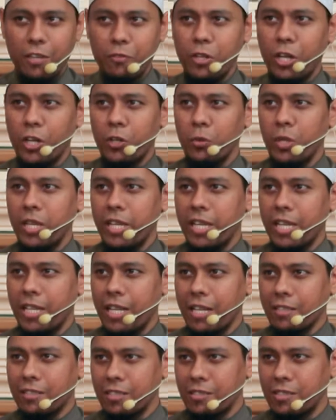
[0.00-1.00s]
If you are doing
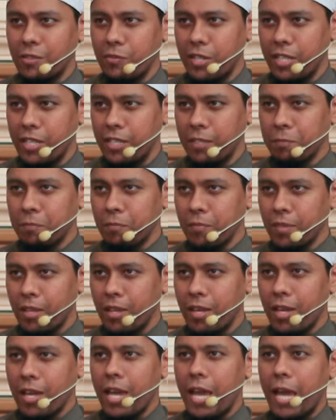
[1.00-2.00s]
it excessively
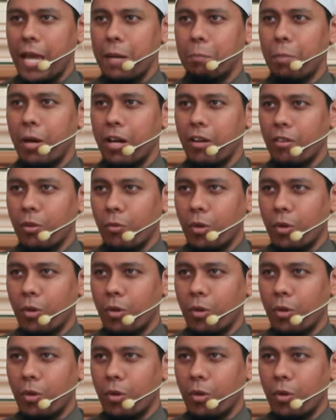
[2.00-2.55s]
and part of